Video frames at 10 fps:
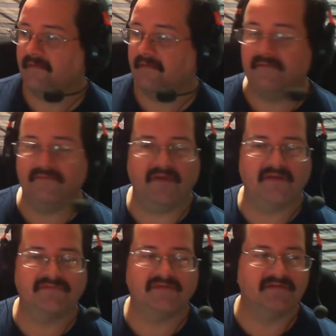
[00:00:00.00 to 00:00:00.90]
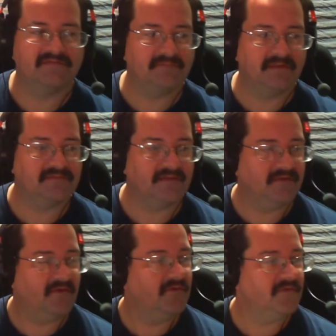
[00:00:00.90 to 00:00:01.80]
Taxing is
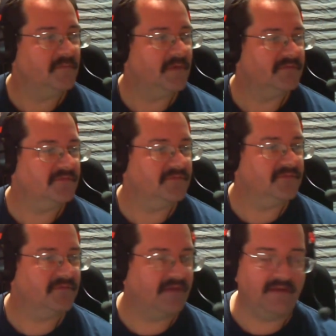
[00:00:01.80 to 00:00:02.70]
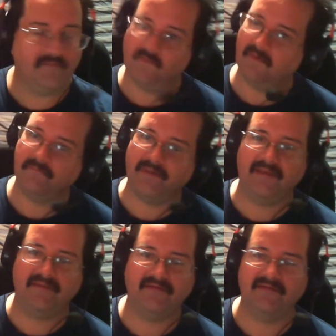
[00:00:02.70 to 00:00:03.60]
basically, oh, you want to do that? Well,
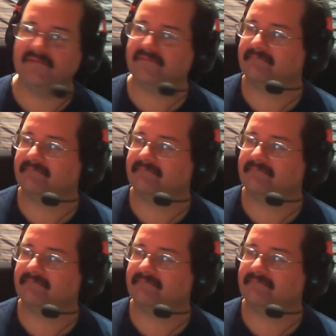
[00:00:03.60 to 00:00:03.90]
pay this.